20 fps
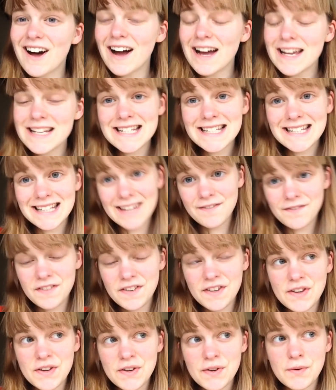I didn't give
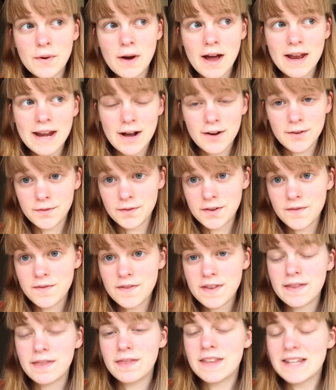you an outfit of
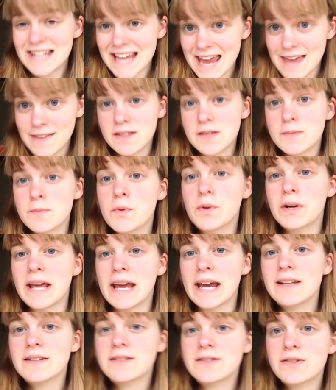the day this
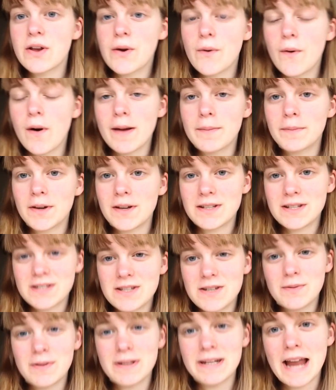morning, so I'm going to
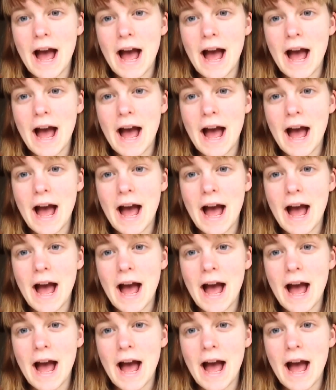do one